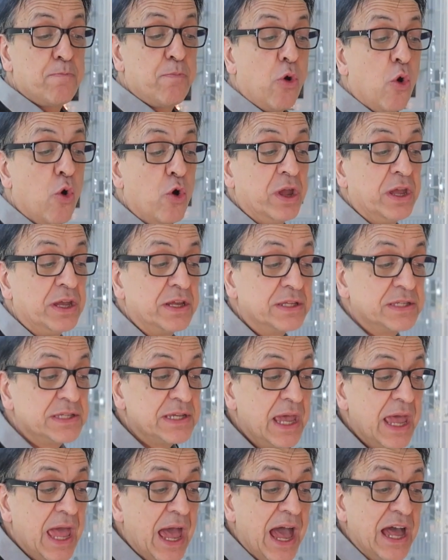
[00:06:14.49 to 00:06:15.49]
poet
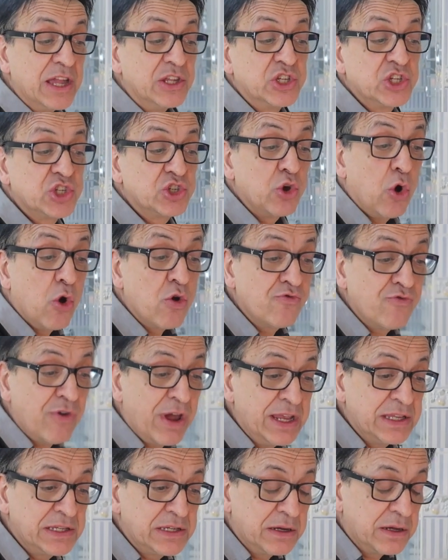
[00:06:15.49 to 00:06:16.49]
and
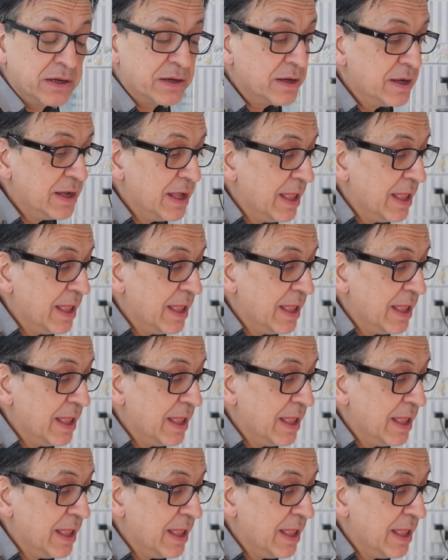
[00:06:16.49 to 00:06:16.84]
songwriter,